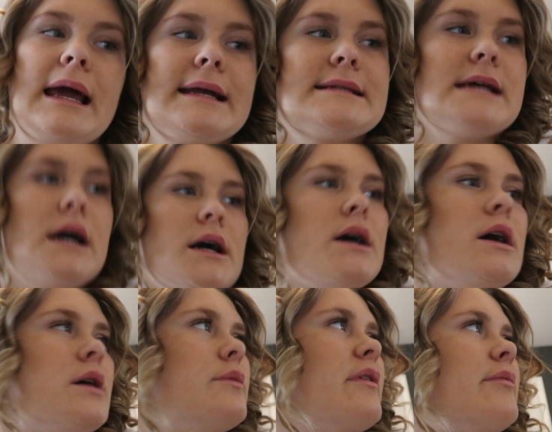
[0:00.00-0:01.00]

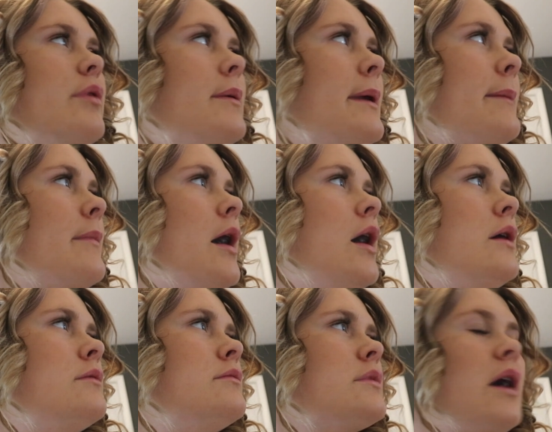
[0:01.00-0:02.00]
later with probably
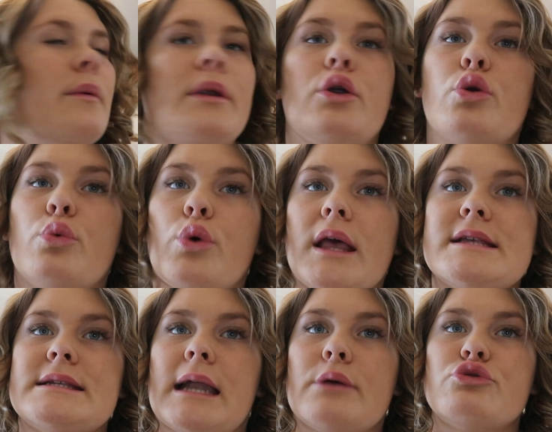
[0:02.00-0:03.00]
mum. I went on a walk
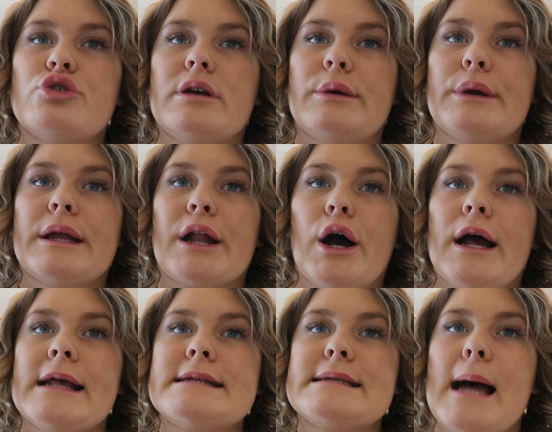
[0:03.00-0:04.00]
yesterday, it was really, really
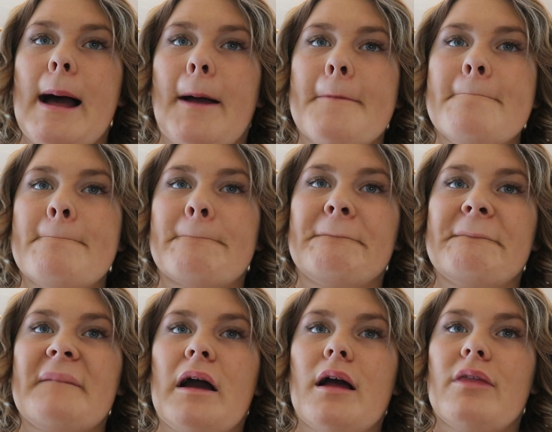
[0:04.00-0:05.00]
nice.
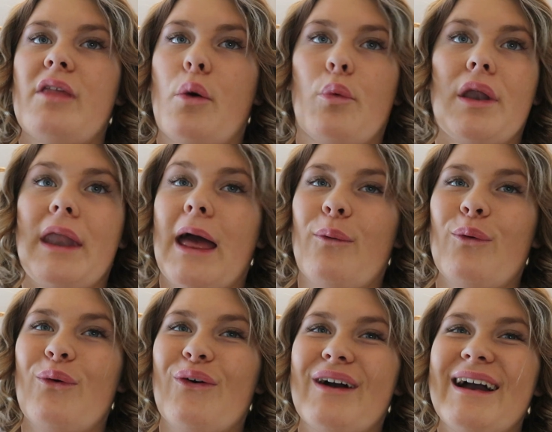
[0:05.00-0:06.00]
That one day
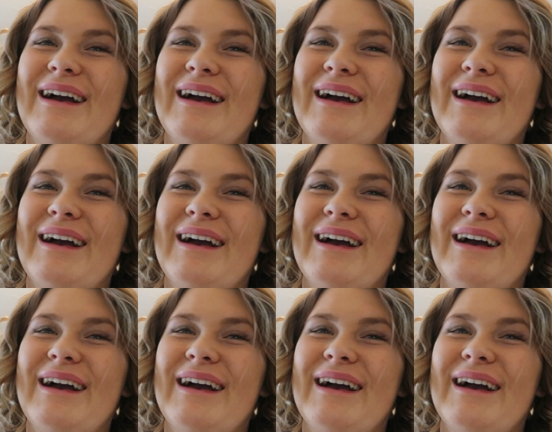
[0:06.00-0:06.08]
walk.